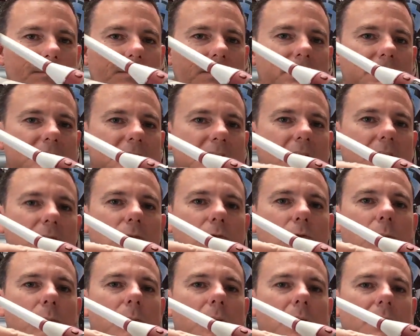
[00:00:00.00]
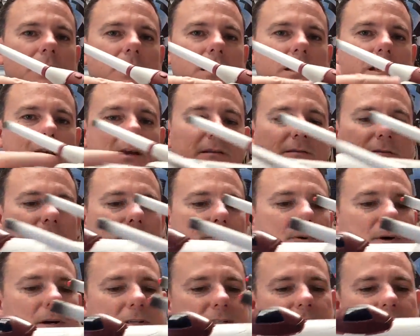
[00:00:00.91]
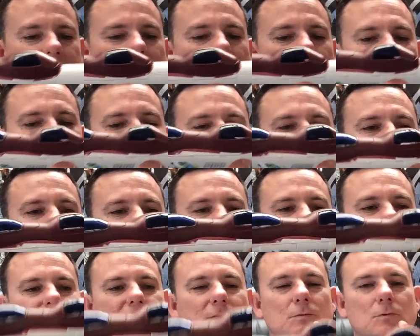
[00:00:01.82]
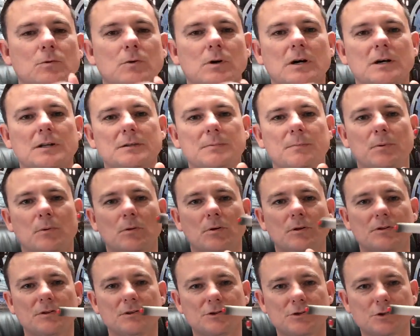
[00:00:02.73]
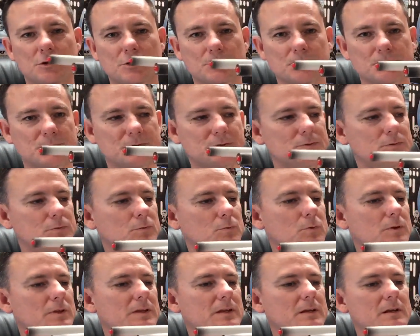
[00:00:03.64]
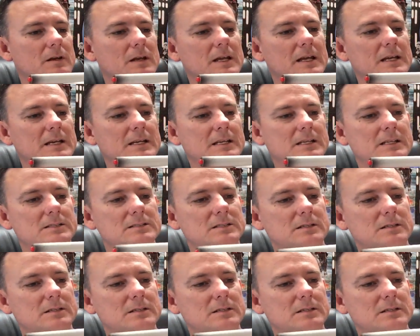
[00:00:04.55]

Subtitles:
Here's that little button here. If you press that, this is for deploying the troops or when they're landing.